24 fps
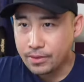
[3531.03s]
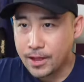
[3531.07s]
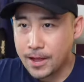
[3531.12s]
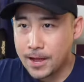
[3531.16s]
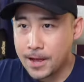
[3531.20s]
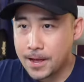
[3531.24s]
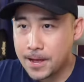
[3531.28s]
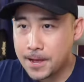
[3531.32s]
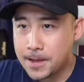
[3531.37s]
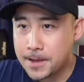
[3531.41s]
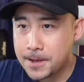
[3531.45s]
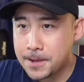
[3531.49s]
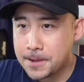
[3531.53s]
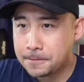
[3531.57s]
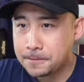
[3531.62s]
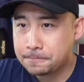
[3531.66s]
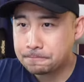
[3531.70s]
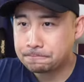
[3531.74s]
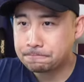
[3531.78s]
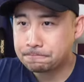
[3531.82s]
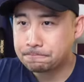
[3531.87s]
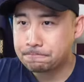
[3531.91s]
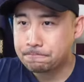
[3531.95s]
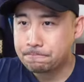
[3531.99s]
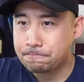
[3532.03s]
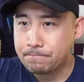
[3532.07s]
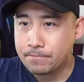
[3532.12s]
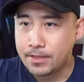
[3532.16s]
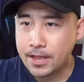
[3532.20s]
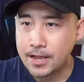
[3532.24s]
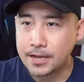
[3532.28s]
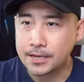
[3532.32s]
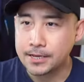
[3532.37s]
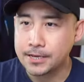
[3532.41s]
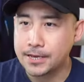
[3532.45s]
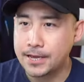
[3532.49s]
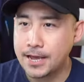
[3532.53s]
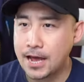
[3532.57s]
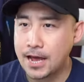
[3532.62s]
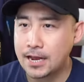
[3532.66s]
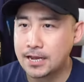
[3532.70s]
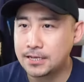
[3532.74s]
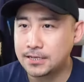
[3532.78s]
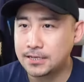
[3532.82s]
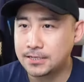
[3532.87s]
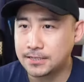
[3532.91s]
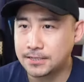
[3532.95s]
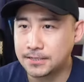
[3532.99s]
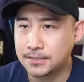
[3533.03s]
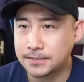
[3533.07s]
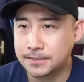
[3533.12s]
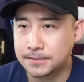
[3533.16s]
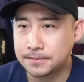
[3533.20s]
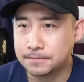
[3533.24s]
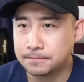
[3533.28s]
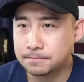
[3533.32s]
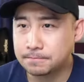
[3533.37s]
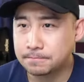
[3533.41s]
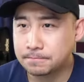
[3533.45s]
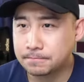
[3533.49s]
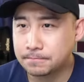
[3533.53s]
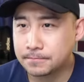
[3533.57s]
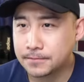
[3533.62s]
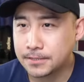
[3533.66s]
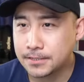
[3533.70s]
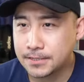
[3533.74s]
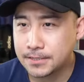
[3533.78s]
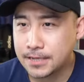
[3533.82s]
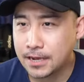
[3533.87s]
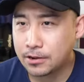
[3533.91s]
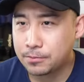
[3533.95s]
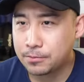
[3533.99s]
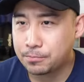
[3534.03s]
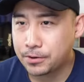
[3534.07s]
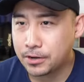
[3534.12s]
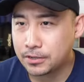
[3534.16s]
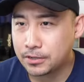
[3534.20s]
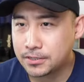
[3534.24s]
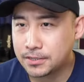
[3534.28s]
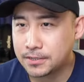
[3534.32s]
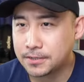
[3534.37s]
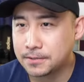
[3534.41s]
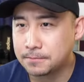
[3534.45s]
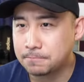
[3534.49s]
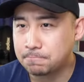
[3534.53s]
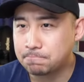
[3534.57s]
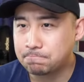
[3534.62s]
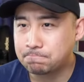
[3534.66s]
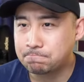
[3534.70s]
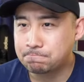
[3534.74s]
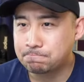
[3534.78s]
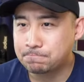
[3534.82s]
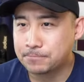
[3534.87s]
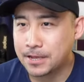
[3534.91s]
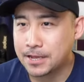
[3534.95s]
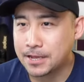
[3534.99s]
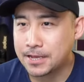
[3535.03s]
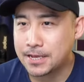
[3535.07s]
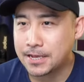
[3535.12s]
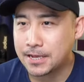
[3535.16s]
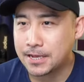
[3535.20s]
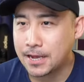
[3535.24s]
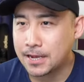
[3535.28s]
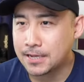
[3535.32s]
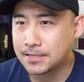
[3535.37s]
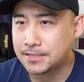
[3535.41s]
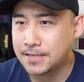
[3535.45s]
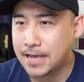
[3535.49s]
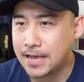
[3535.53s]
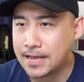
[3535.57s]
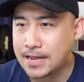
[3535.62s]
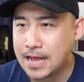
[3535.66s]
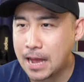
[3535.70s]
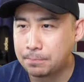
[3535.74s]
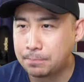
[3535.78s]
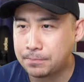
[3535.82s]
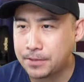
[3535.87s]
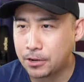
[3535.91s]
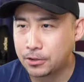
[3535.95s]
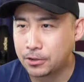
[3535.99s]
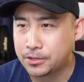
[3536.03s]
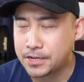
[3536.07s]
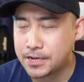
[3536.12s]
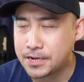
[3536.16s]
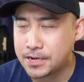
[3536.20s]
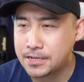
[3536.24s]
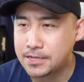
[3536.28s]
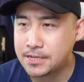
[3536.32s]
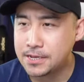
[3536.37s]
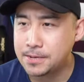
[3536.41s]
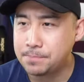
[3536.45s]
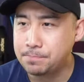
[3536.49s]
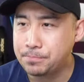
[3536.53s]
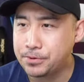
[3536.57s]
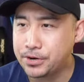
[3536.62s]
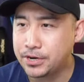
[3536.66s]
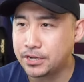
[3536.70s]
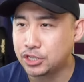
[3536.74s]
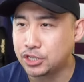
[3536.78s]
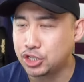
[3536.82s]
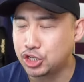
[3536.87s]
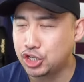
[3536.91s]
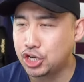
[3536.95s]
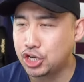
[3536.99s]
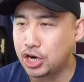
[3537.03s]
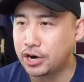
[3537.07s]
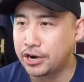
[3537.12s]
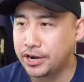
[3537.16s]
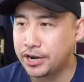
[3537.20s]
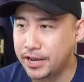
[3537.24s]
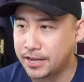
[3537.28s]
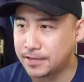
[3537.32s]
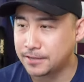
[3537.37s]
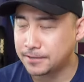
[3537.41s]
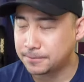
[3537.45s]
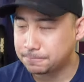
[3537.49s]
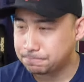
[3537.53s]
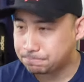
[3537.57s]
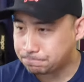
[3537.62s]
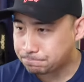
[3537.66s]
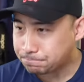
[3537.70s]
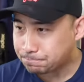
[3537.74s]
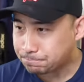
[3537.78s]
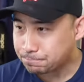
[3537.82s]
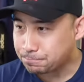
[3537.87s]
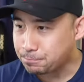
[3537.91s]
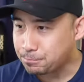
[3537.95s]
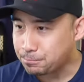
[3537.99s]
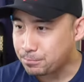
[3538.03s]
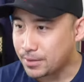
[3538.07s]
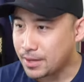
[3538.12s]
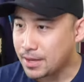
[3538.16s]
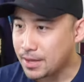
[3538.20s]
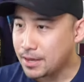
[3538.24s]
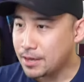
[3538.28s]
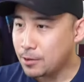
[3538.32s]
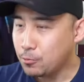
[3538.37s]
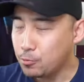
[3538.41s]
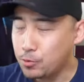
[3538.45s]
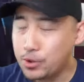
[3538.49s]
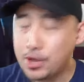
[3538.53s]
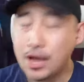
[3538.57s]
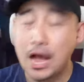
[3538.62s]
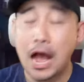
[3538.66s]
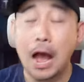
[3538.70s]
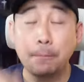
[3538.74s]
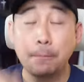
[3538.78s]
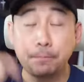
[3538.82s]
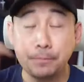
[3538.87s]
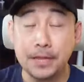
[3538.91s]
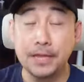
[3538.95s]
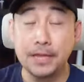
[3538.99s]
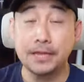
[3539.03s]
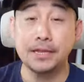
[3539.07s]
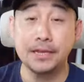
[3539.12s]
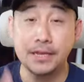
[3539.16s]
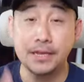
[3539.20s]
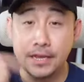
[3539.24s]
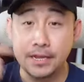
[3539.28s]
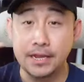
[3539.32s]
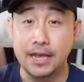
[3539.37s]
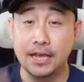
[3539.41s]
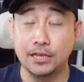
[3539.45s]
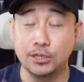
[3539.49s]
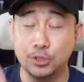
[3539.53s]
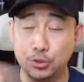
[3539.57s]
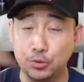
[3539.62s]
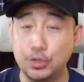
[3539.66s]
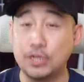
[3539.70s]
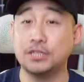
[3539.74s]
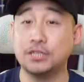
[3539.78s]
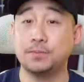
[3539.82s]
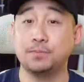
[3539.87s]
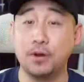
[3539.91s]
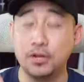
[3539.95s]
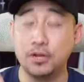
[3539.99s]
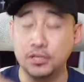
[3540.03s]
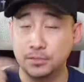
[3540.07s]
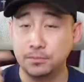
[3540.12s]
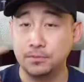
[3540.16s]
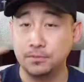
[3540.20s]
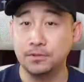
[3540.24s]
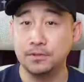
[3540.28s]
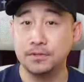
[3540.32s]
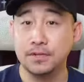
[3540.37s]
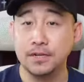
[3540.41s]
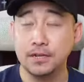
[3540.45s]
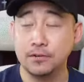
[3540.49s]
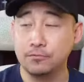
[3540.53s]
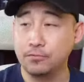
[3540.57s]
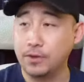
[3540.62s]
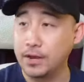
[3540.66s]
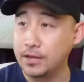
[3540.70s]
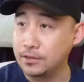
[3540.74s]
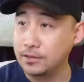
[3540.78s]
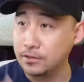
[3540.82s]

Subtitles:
Gyalis, is that how you pronounce it? Is there any update on the early bird GR hit? We are updating it as soon as possible, right?